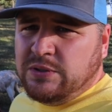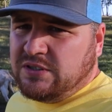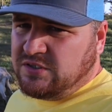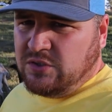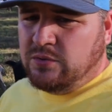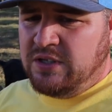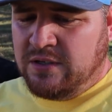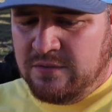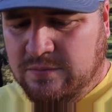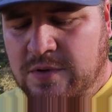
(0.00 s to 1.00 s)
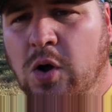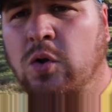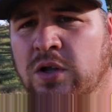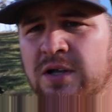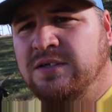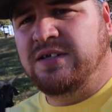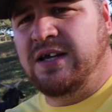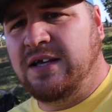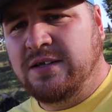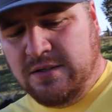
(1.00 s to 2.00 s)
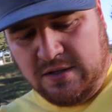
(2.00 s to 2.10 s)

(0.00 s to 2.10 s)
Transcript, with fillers: put this tooth in. Hold on a second.